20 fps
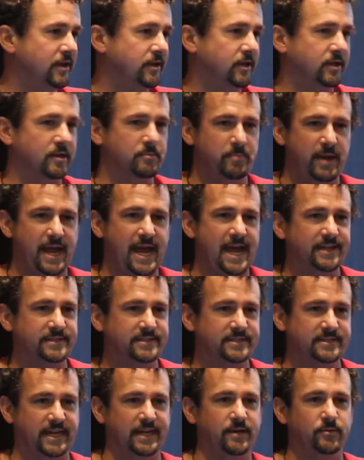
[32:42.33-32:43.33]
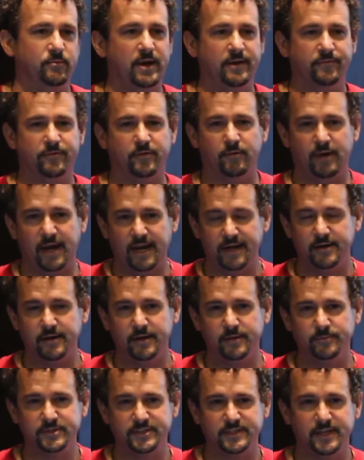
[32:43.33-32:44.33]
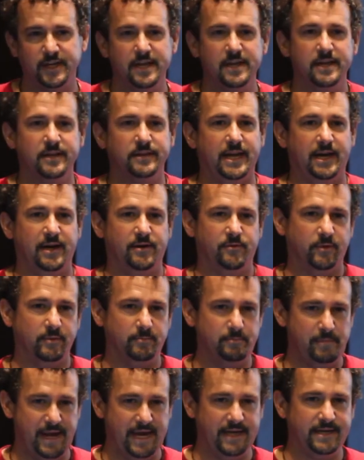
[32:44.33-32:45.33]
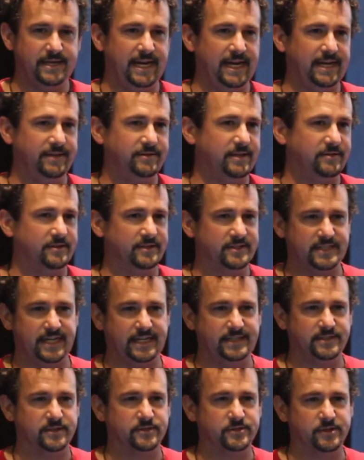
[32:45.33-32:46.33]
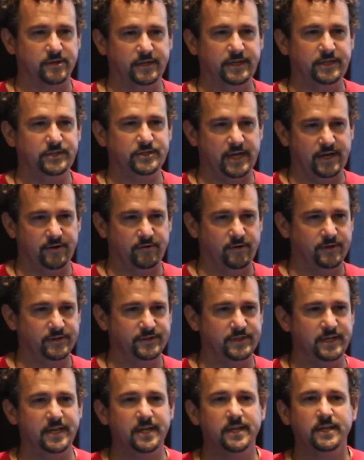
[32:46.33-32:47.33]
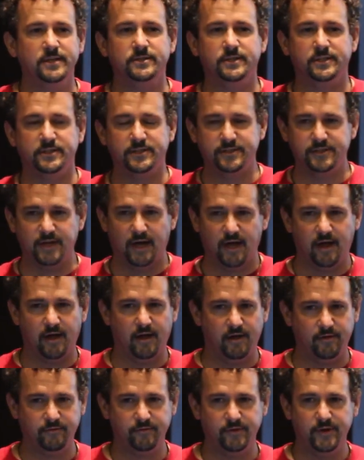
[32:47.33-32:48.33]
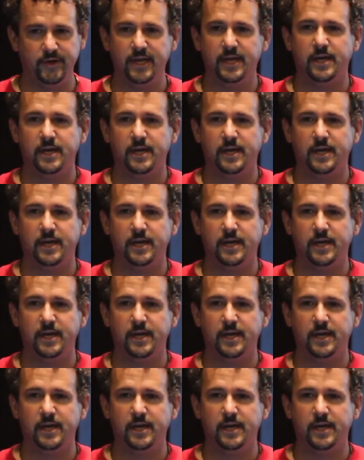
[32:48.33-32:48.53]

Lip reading: You can pass state referendums that mandate that the state's attorney generals dissolve